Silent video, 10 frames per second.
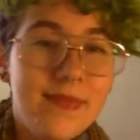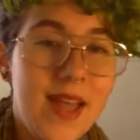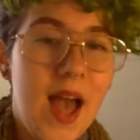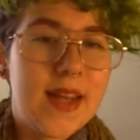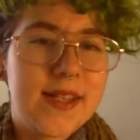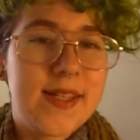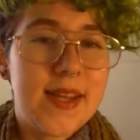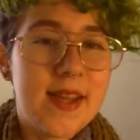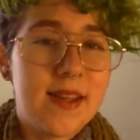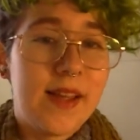kind of
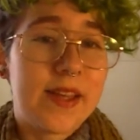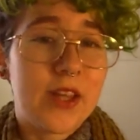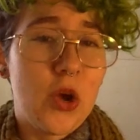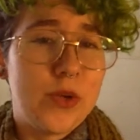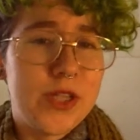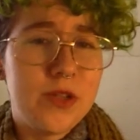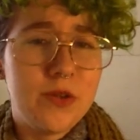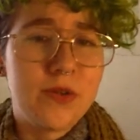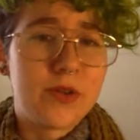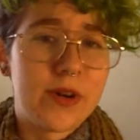tea, like the
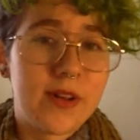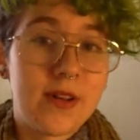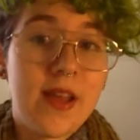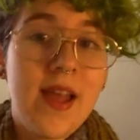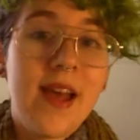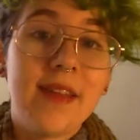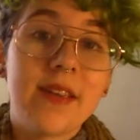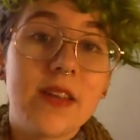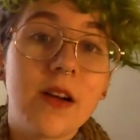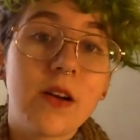go-to, sort of. And
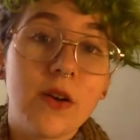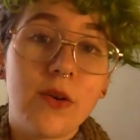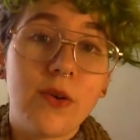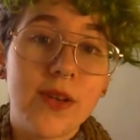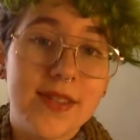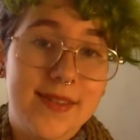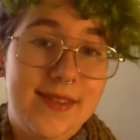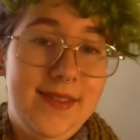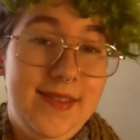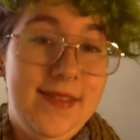then Young
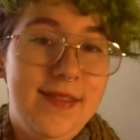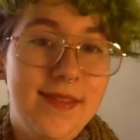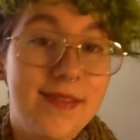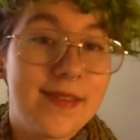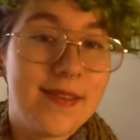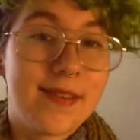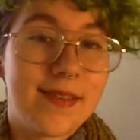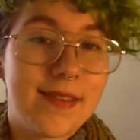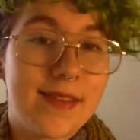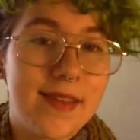Hoisin,
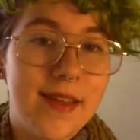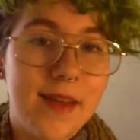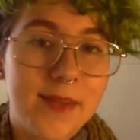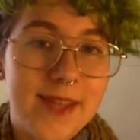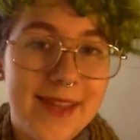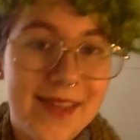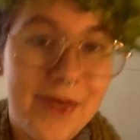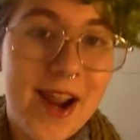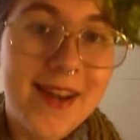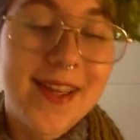I think I'm saying that
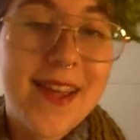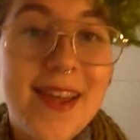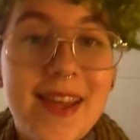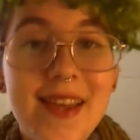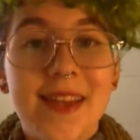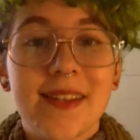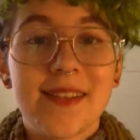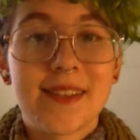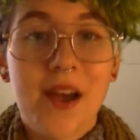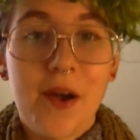right,
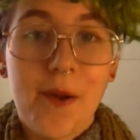is,